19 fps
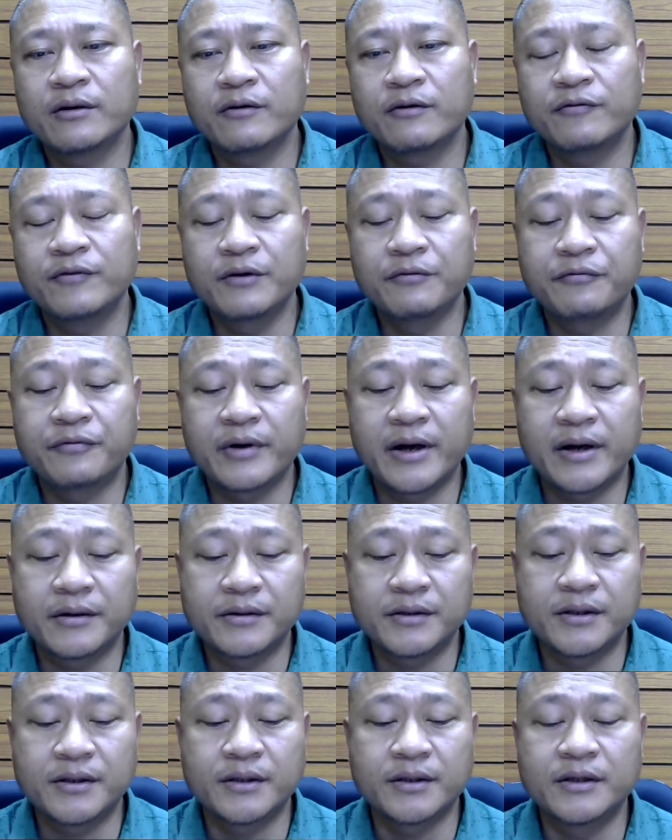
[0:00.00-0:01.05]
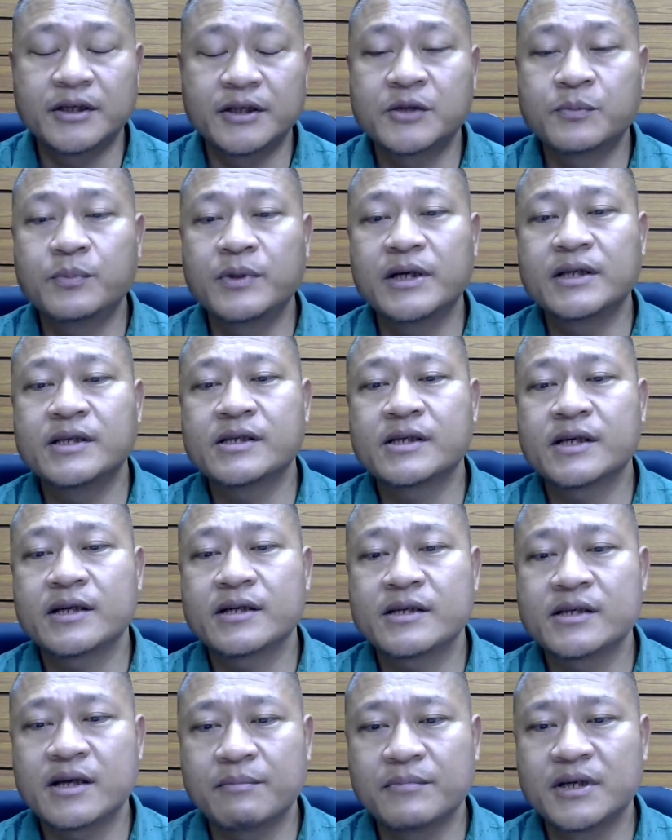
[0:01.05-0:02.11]
from the vantage point of different
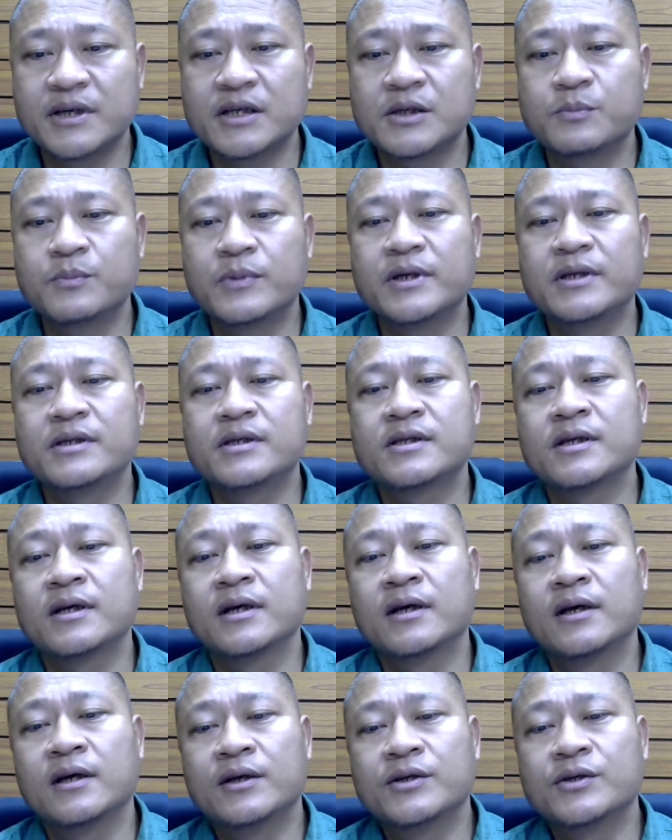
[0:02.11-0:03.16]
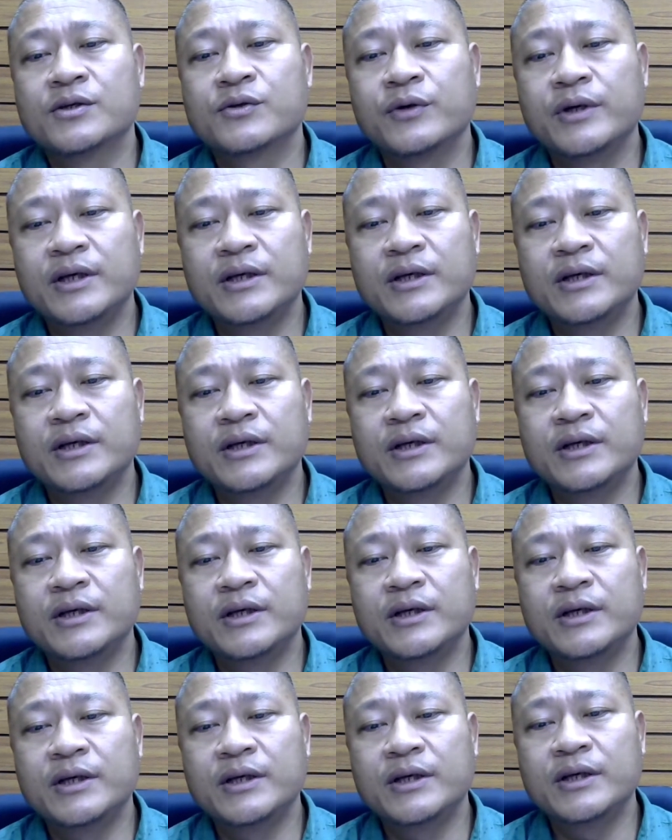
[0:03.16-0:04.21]
disciplines and sub-disciplines. So
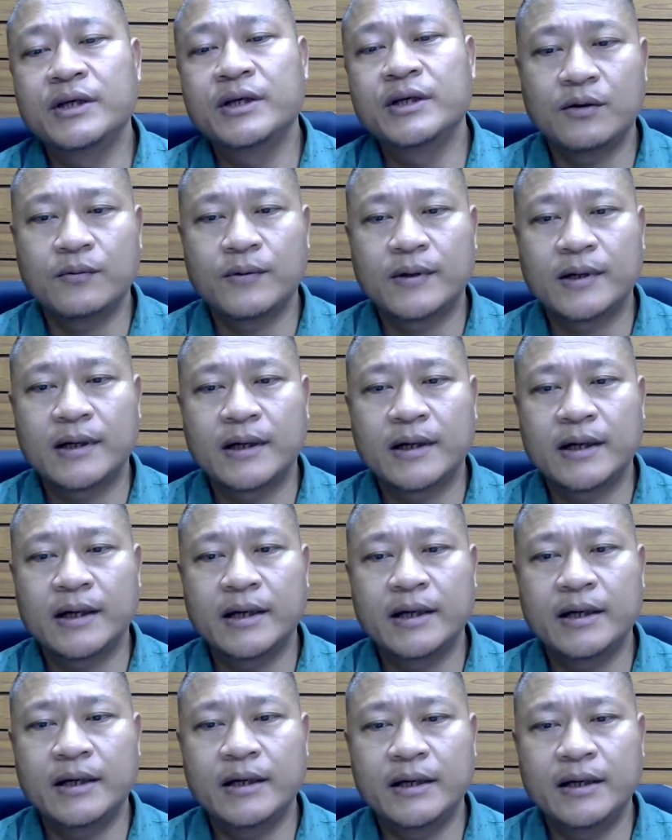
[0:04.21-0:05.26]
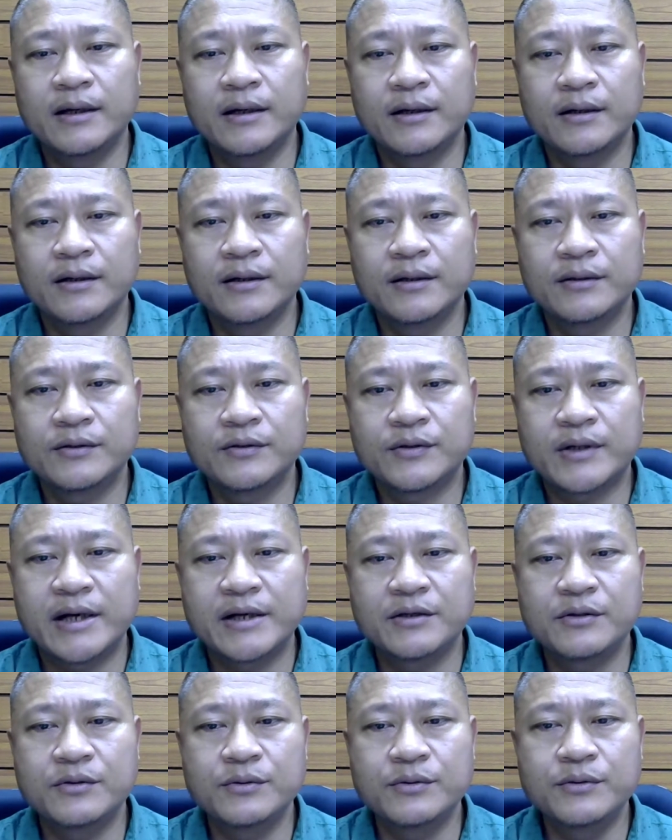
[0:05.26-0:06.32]
in this course, what I
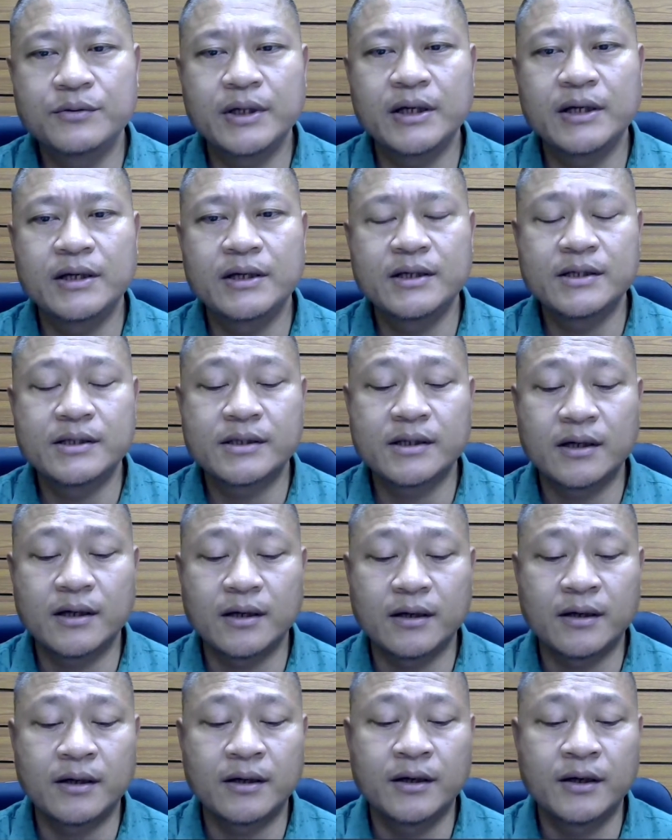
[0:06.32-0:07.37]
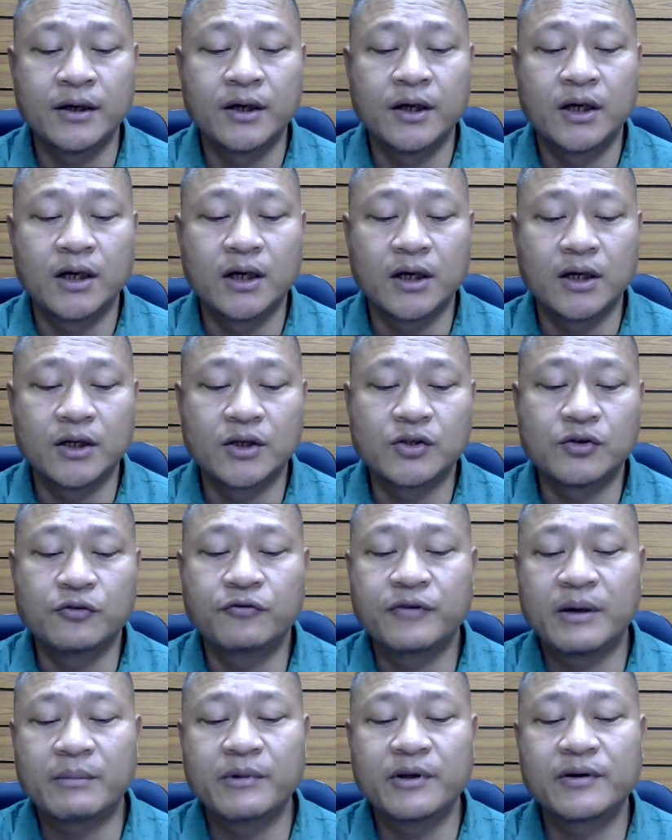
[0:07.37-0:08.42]
try to do is
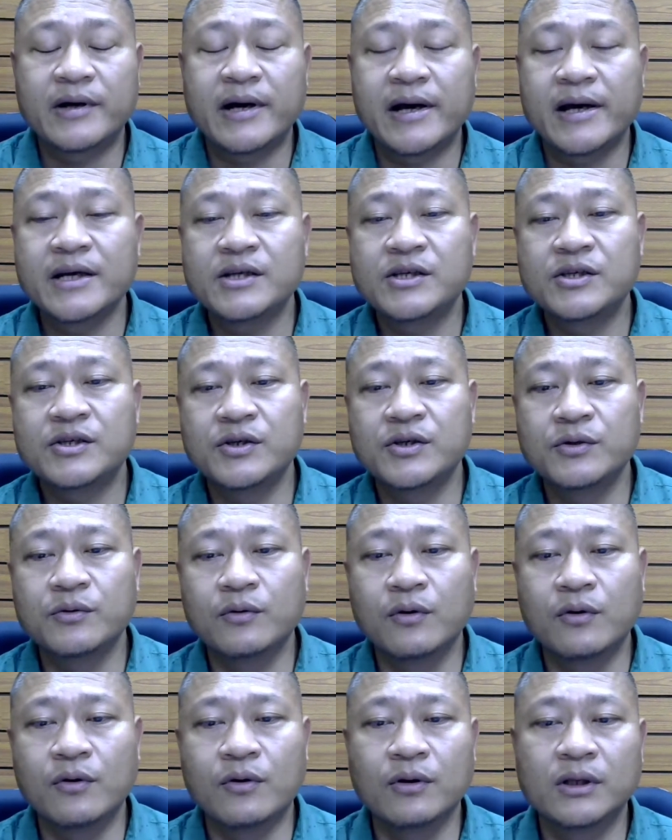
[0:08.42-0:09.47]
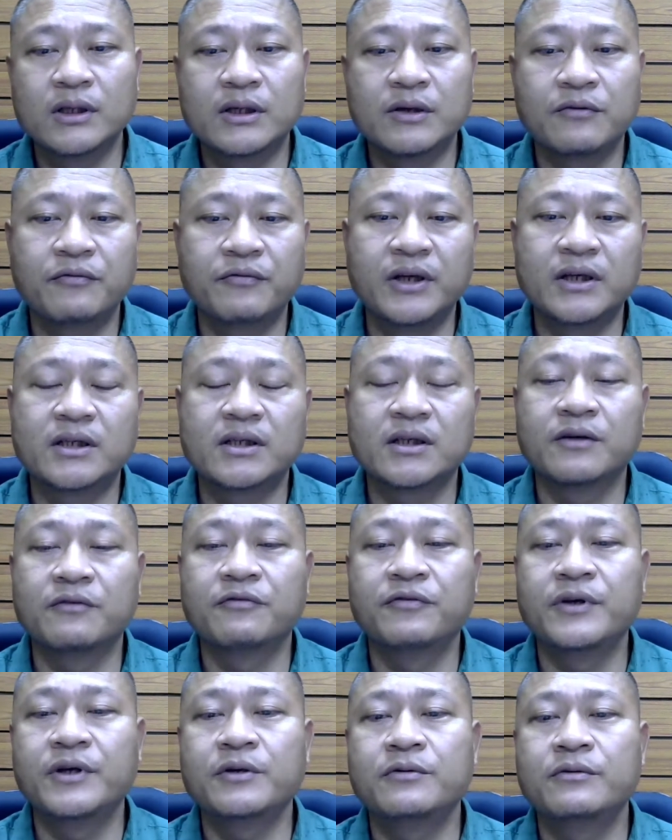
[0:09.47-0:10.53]
to familiarize you all with
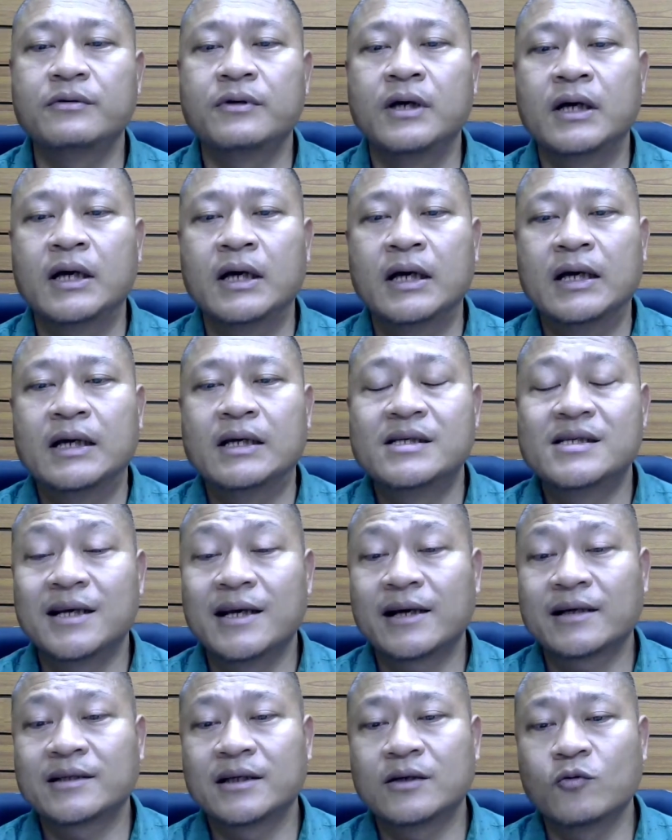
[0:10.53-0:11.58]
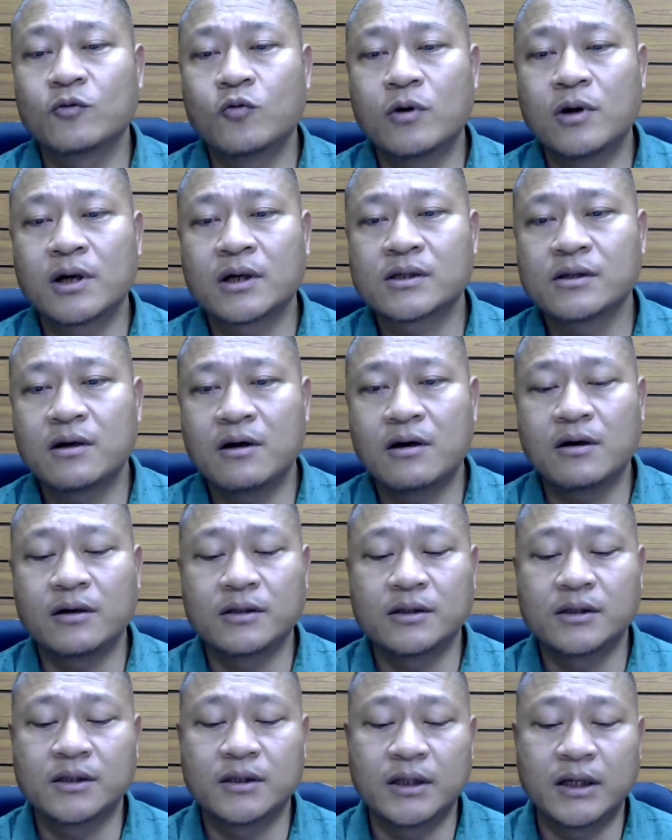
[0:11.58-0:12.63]
a few selected works
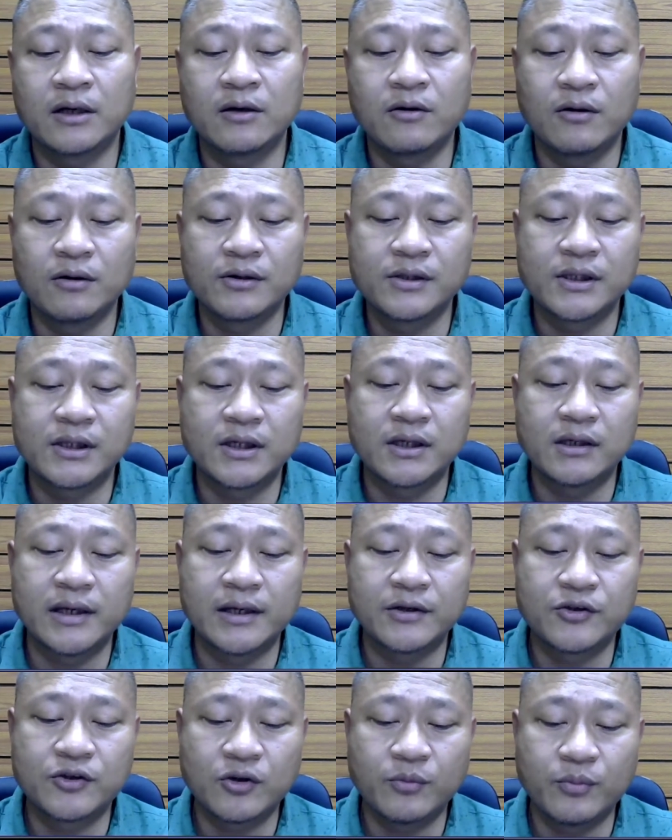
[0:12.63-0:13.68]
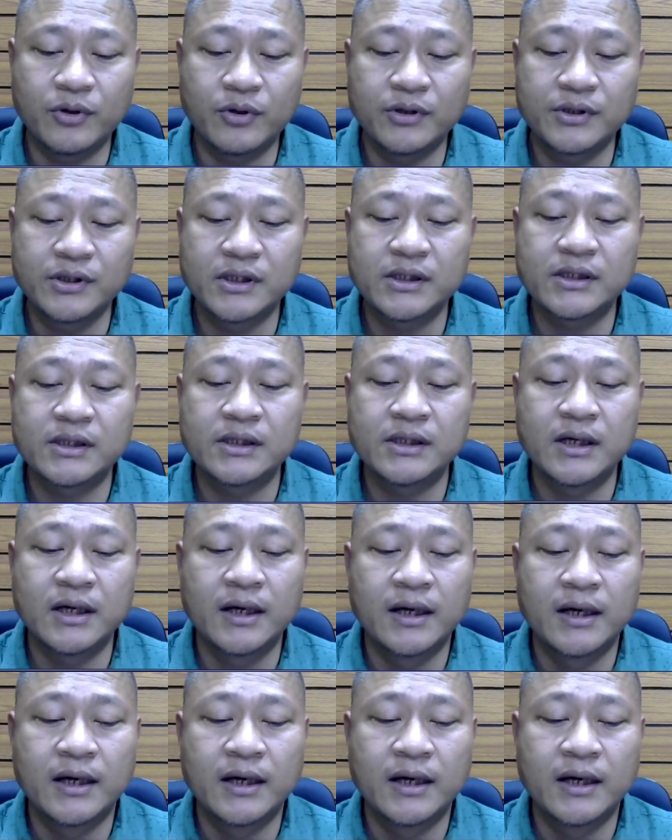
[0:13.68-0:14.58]
on the ecological anthropologists,